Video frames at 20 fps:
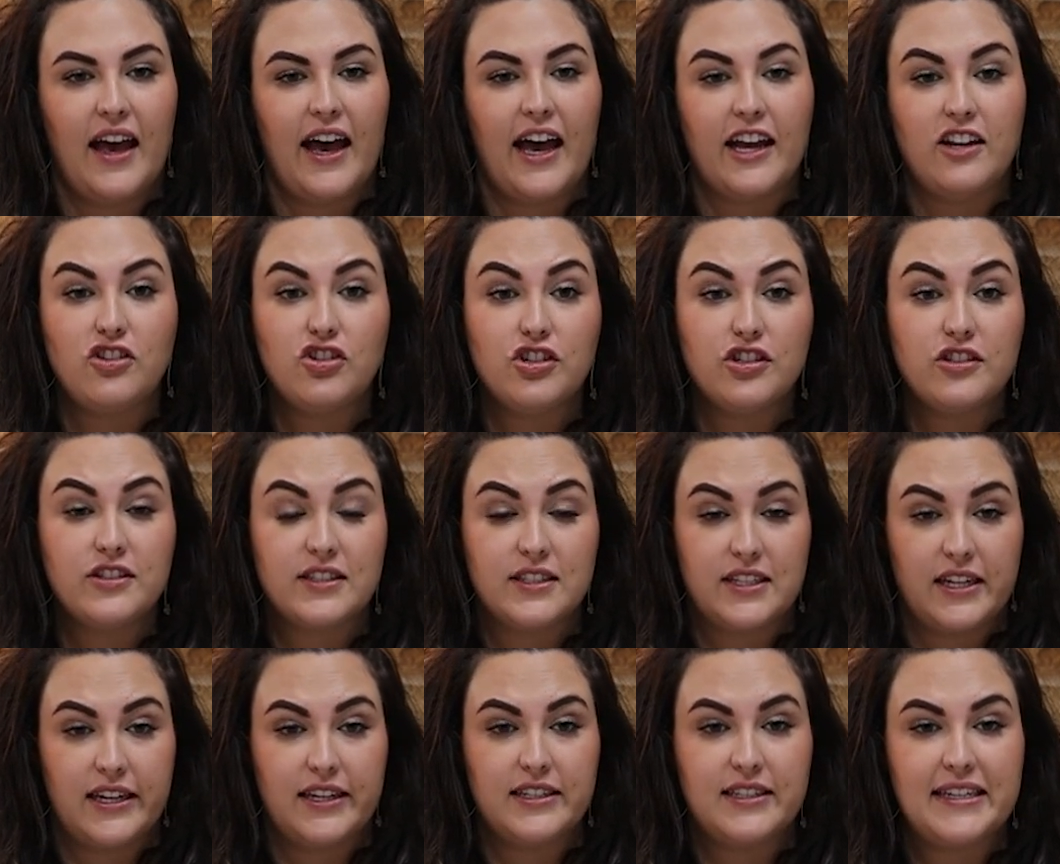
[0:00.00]

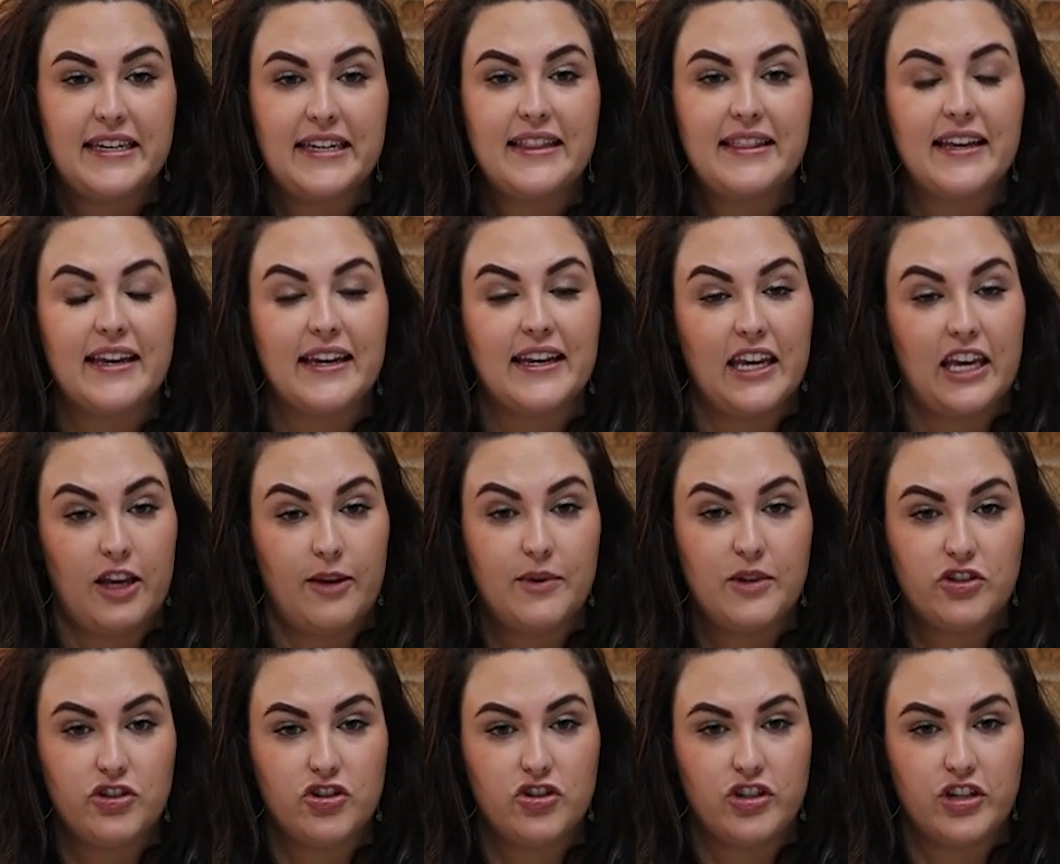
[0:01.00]
Understanding the
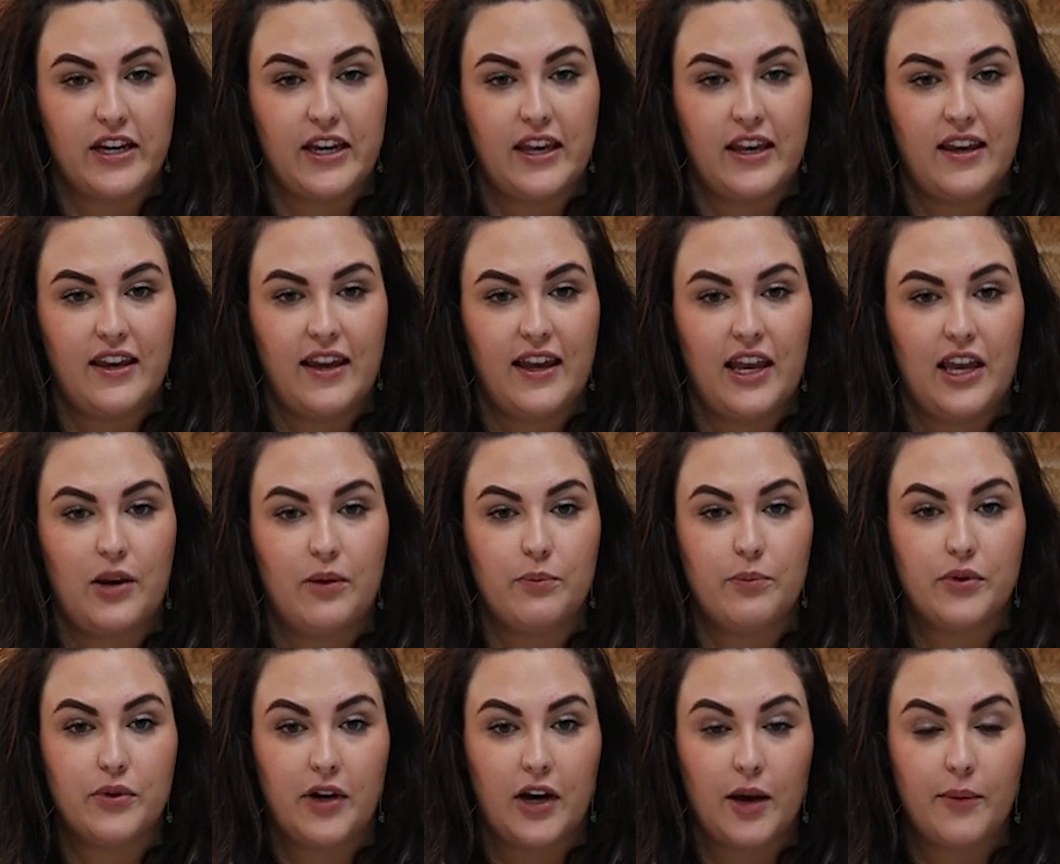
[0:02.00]
chemistry and
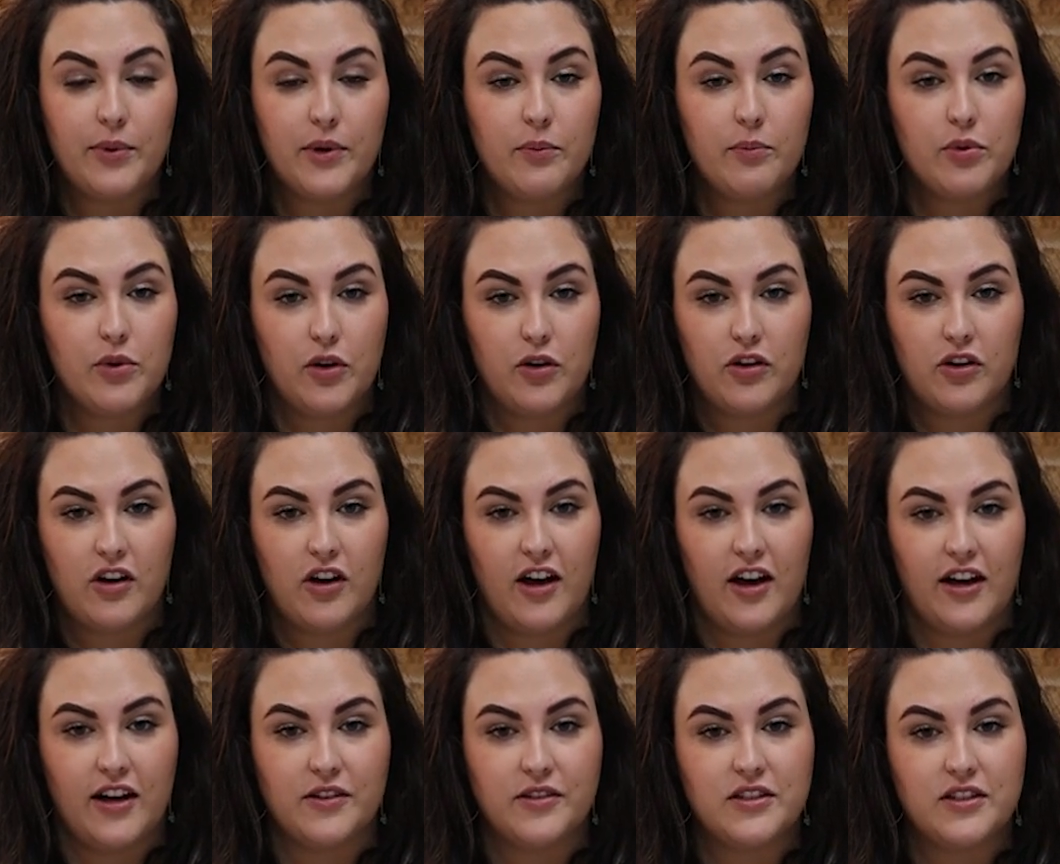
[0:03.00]
proper
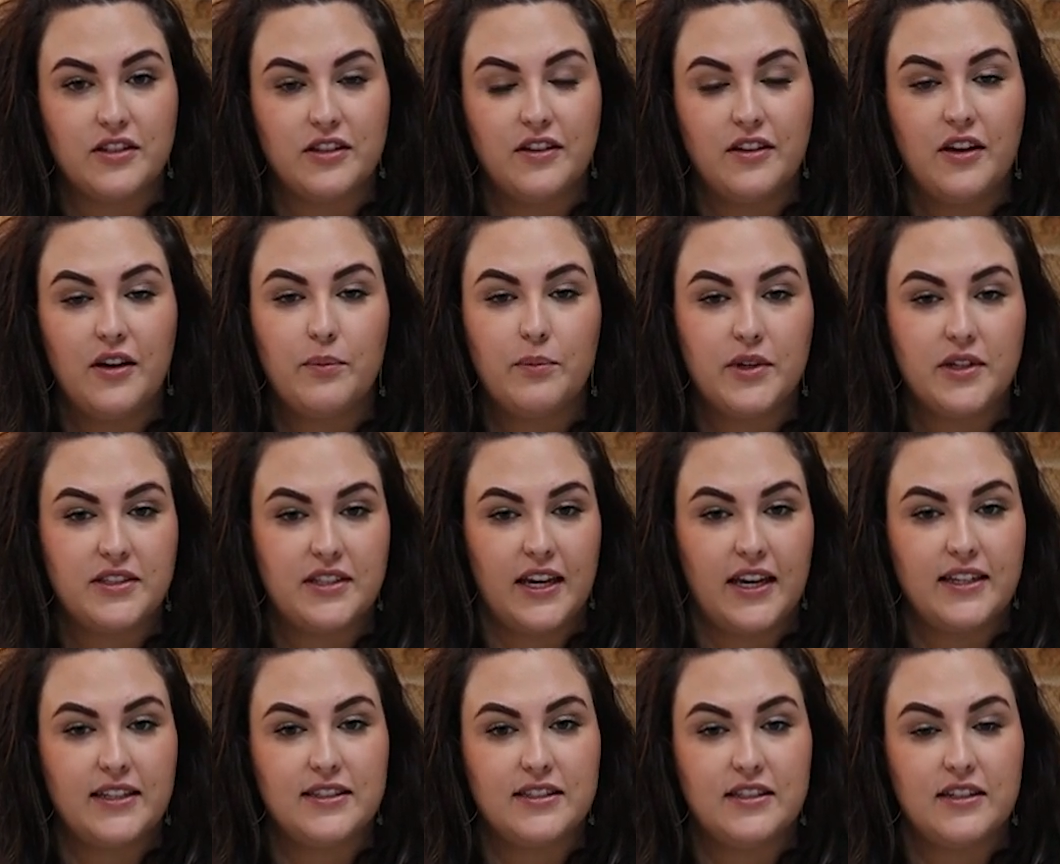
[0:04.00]
protocols
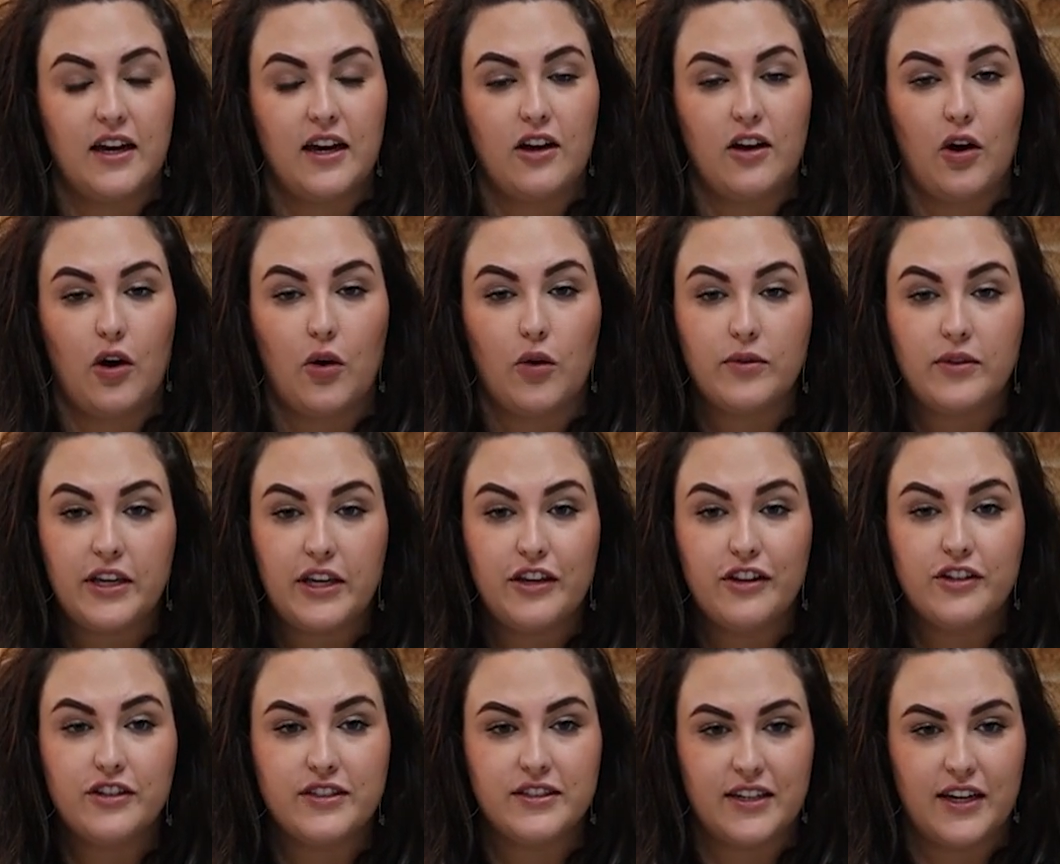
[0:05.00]
protects not only
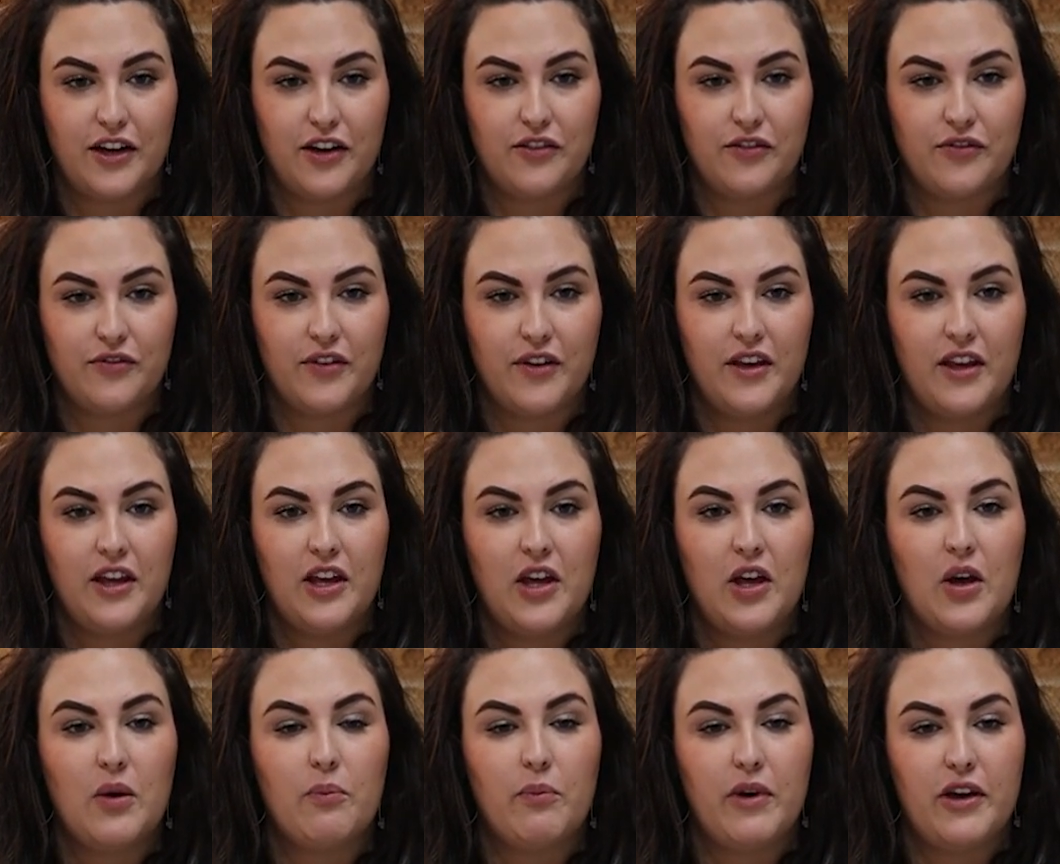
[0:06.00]
yourself,
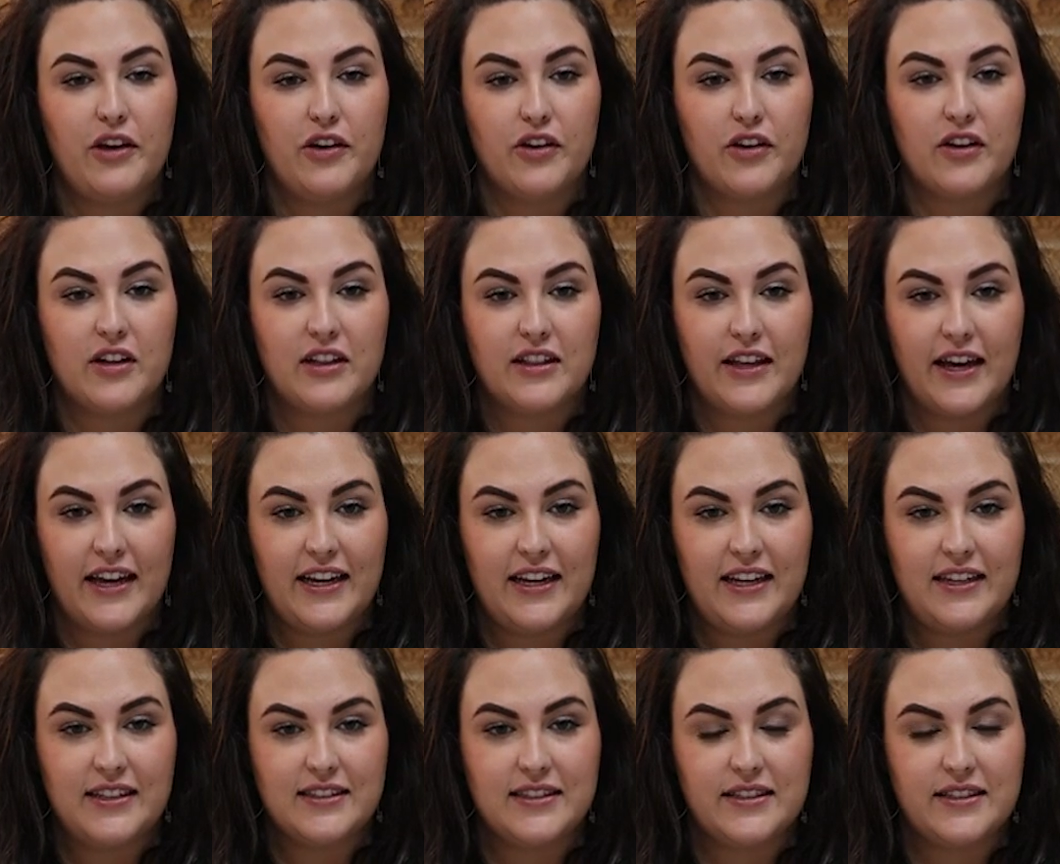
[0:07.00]
but your
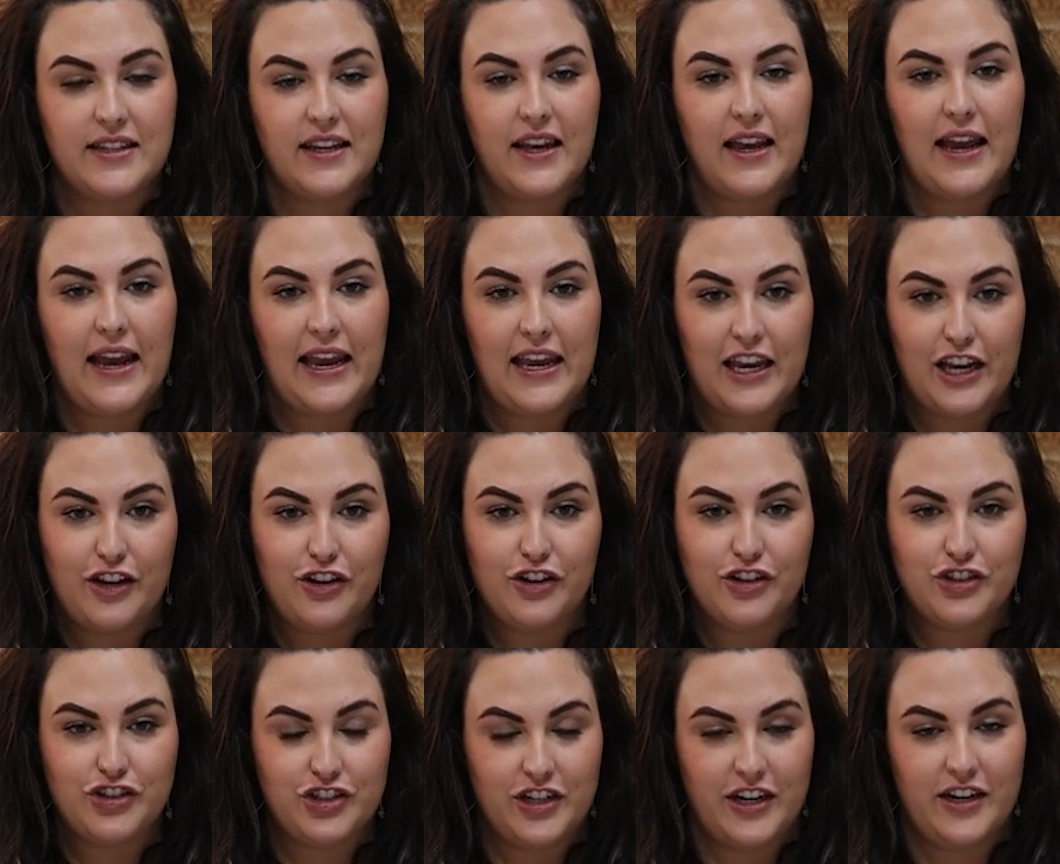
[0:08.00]
clients and
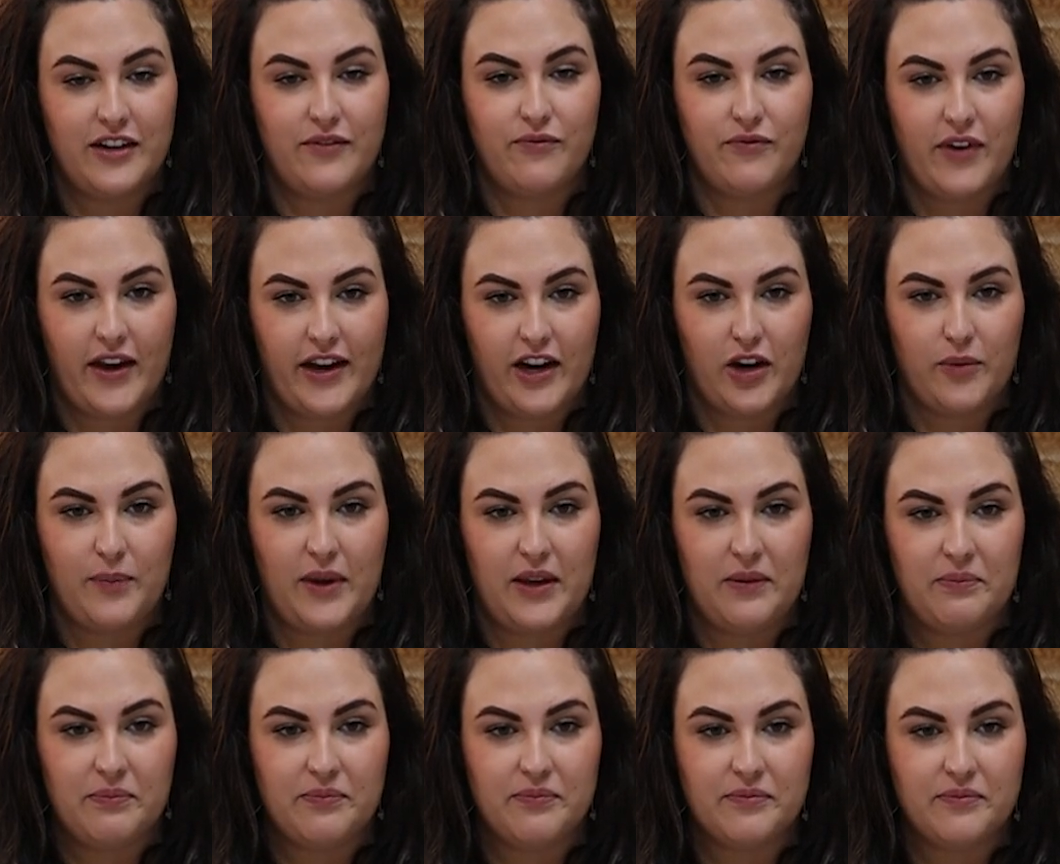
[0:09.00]
your shared environment.